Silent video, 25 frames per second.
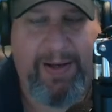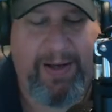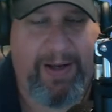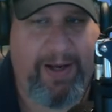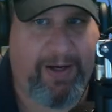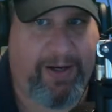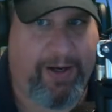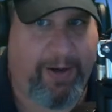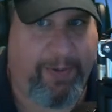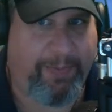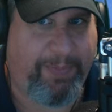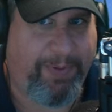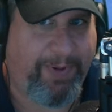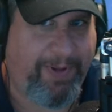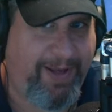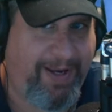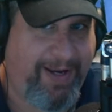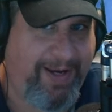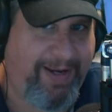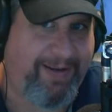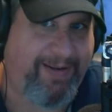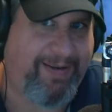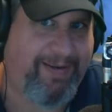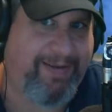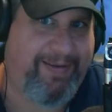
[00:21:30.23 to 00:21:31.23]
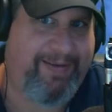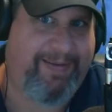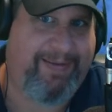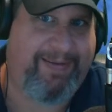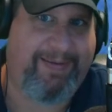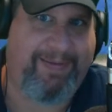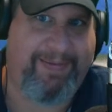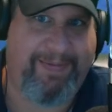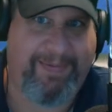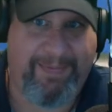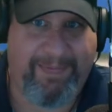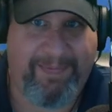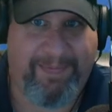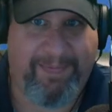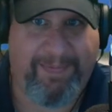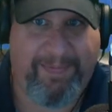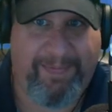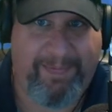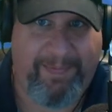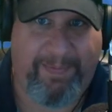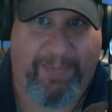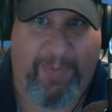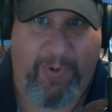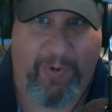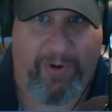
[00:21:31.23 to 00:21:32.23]
complete
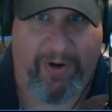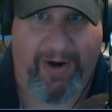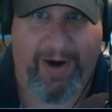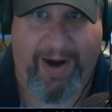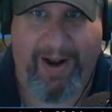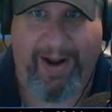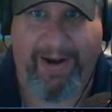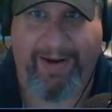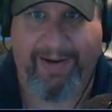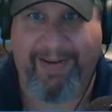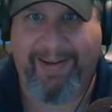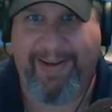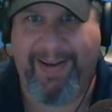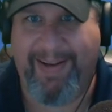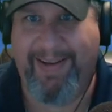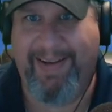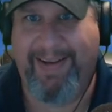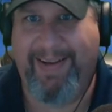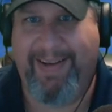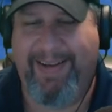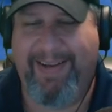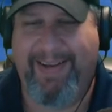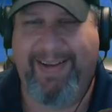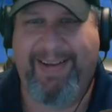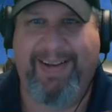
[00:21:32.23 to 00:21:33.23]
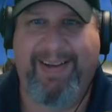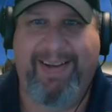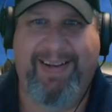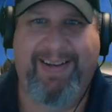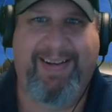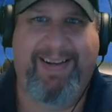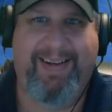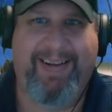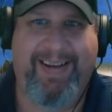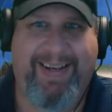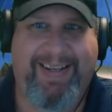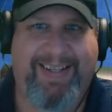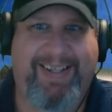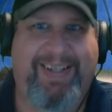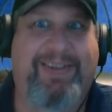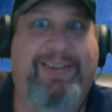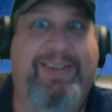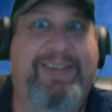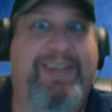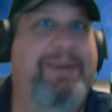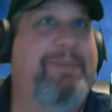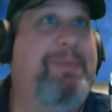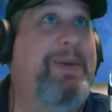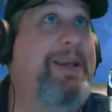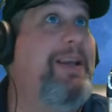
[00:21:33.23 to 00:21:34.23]
moron. As you
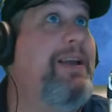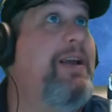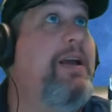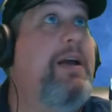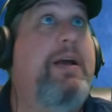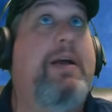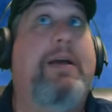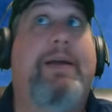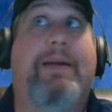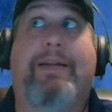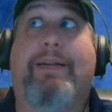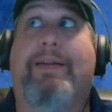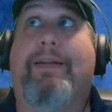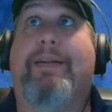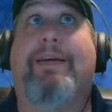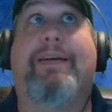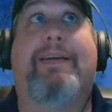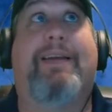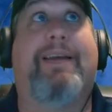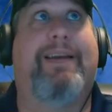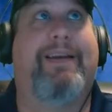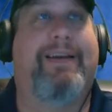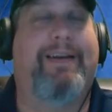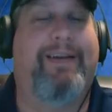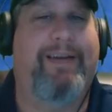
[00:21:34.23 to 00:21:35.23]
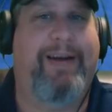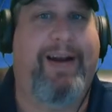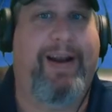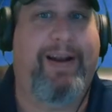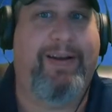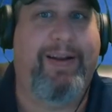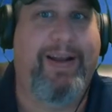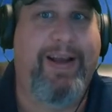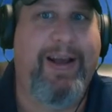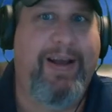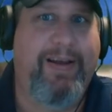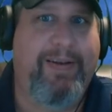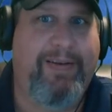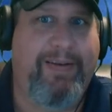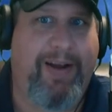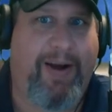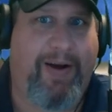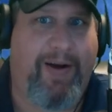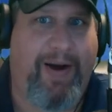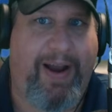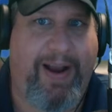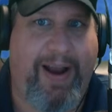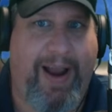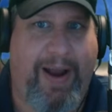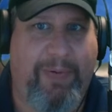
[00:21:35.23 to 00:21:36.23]
see me looking around. No,
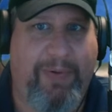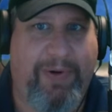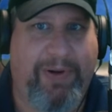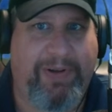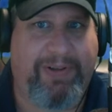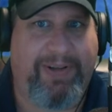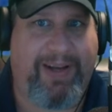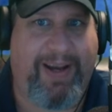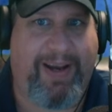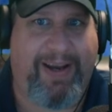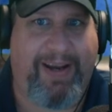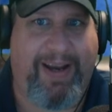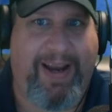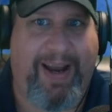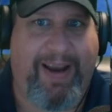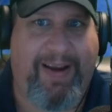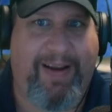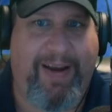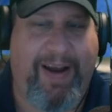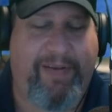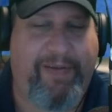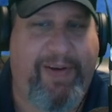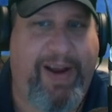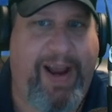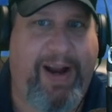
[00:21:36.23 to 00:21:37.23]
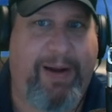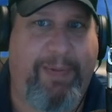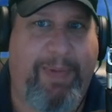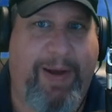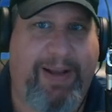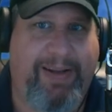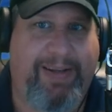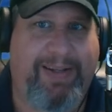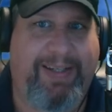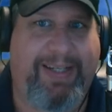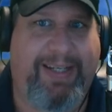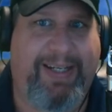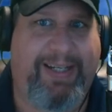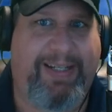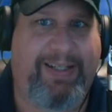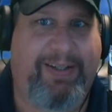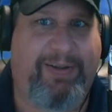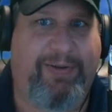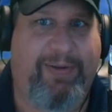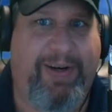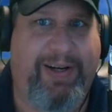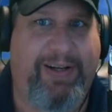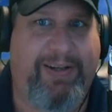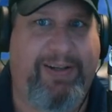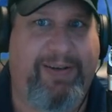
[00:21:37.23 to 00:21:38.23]
I will tell you, I've got about 6
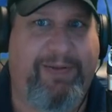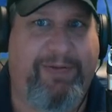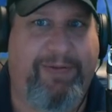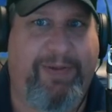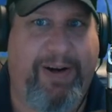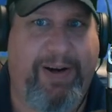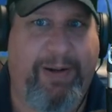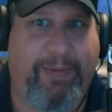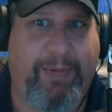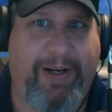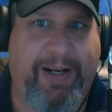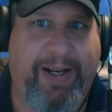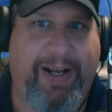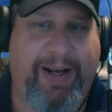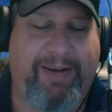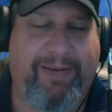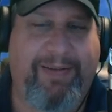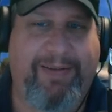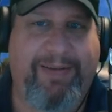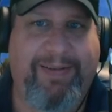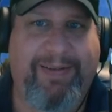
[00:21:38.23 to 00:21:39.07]
screens in front of me now,